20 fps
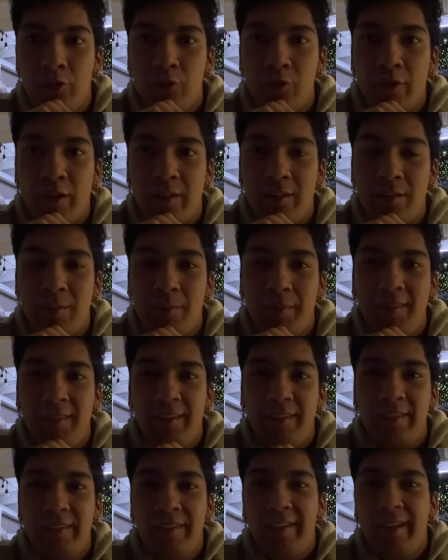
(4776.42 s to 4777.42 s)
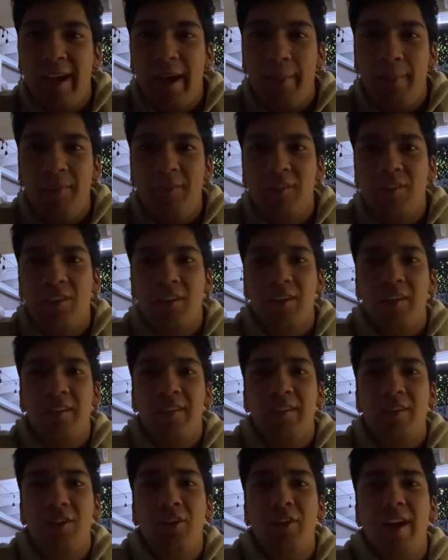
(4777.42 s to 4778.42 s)
Where'd you get the mini hoodie?
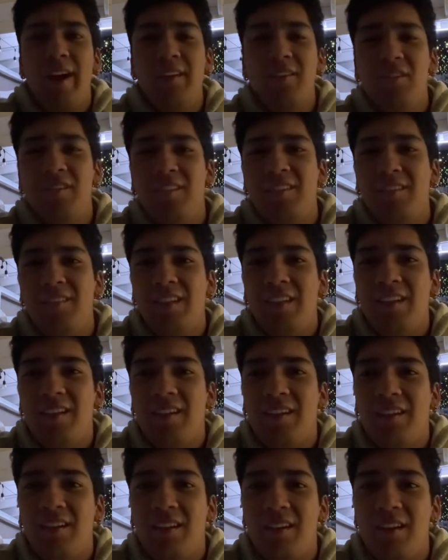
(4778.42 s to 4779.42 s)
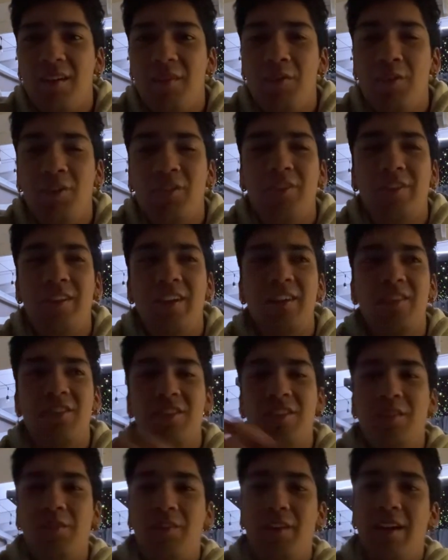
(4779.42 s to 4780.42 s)
Amazon. They're actually stick covers,
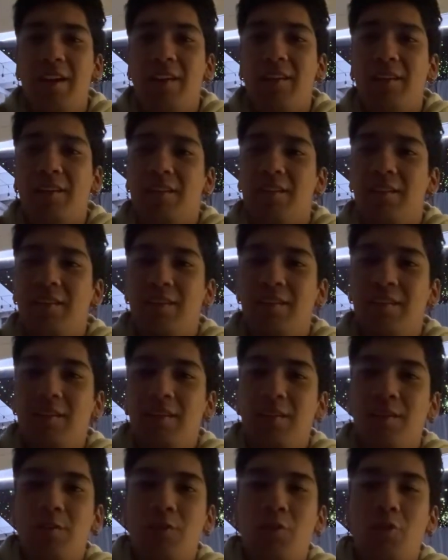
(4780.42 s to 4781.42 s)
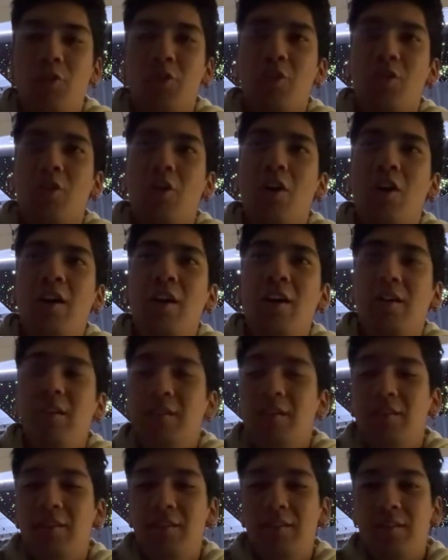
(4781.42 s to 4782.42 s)
stick shift, like for your
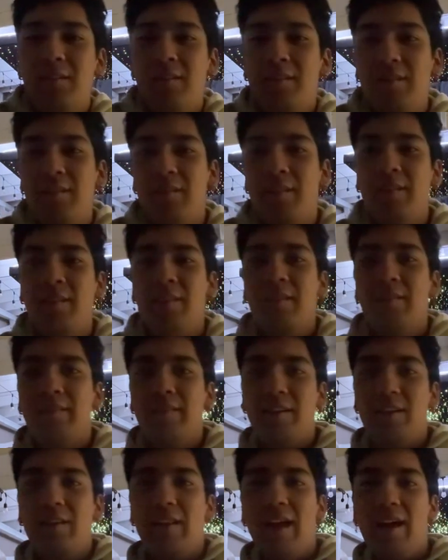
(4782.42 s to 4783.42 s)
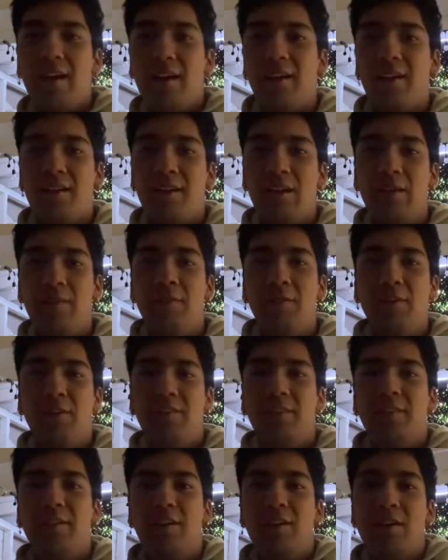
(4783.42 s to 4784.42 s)
car. They're that
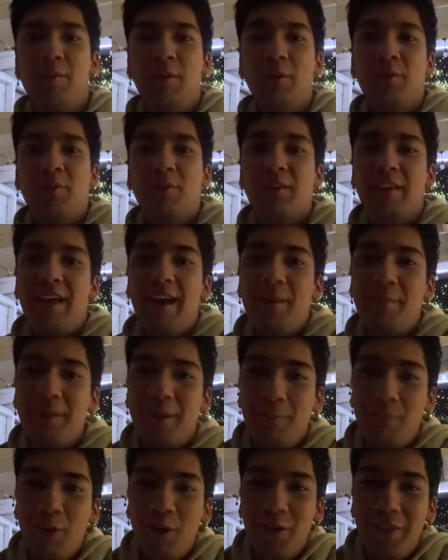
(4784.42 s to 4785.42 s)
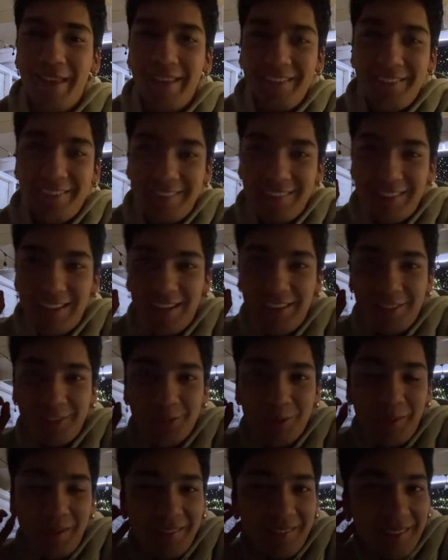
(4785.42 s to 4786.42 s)
covers. They're covers for that. I'm like, bro, that's
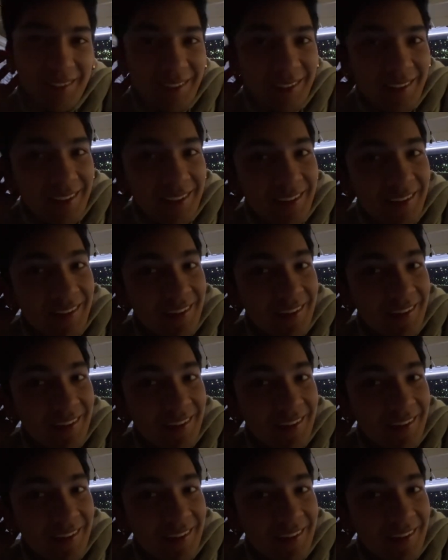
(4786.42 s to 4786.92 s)
that's trees.